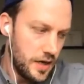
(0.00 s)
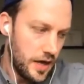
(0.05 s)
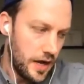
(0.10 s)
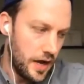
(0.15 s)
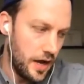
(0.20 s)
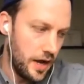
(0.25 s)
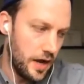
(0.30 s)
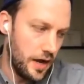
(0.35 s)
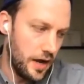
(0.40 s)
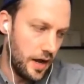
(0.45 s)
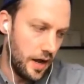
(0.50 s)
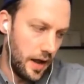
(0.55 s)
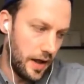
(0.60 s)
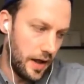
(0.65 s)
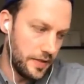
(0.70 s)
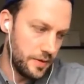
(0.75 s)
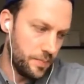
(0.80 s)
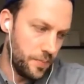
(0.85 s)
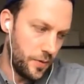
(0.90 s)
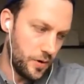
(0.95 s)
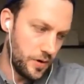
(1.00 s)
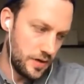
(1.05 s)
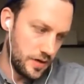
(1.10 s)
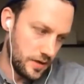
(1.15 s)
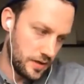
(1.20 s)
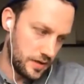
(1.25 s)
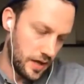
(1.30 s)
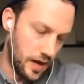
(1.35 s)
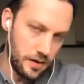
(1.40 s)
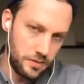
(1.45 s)
uh, at the
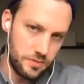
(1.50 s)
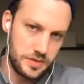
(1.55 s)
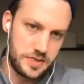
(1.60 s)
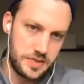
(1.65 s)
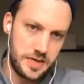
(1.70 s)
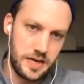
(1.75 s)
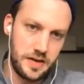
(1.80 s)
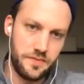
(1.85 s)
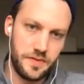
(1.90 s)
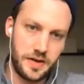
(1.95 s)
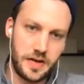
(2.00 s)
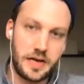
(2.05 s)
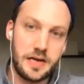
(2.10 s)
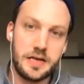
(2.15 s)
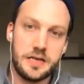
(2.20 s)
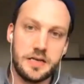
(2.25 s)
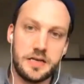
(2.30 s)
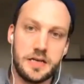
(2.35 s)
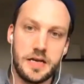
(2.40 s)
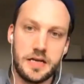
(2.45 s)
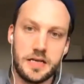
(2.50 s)
point that I was living in